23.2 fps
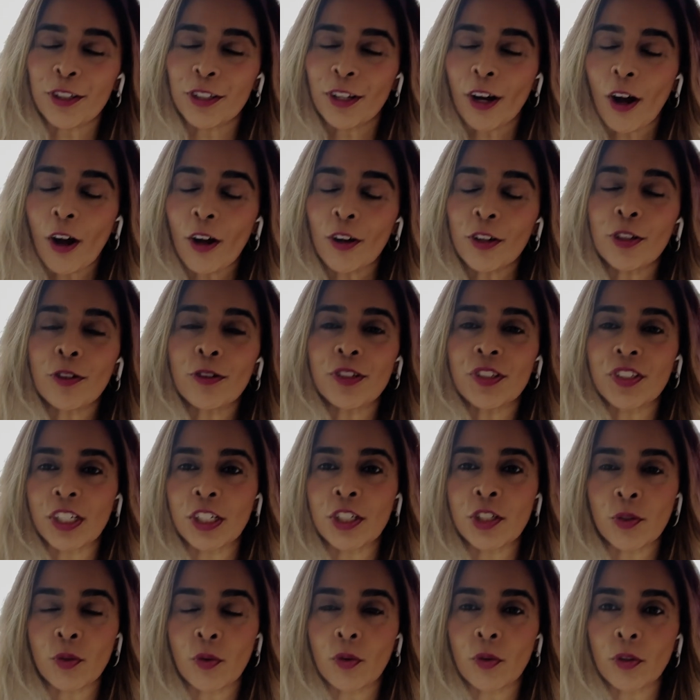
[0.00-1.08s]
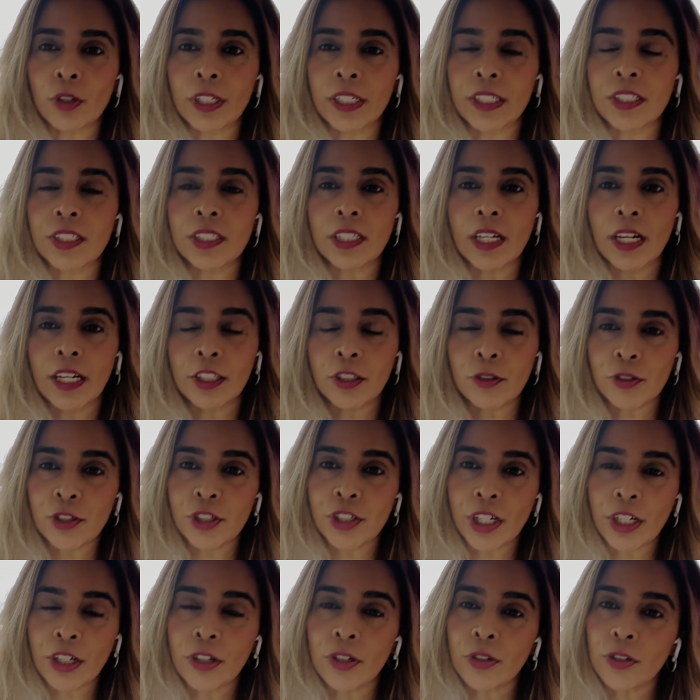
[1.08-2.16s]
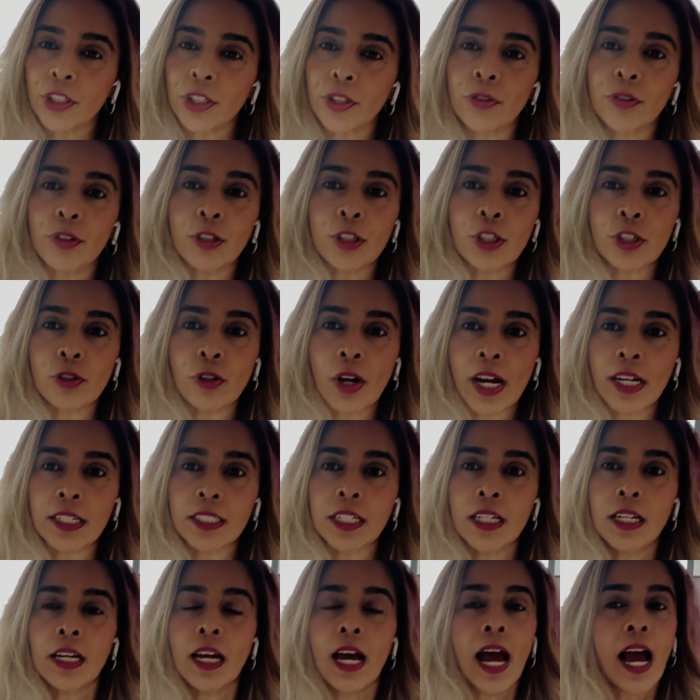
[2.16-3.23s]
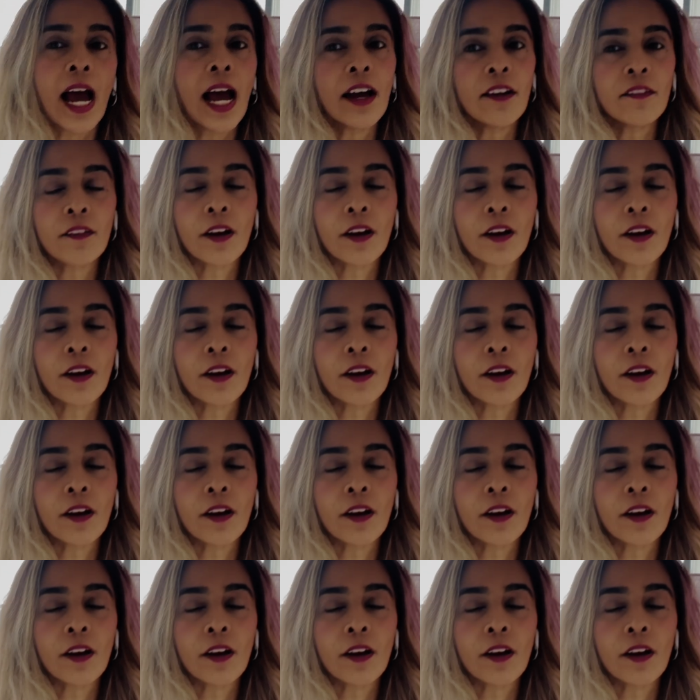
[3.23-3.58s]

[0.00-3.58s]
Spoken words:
all your essential organs and your genital urinary tract have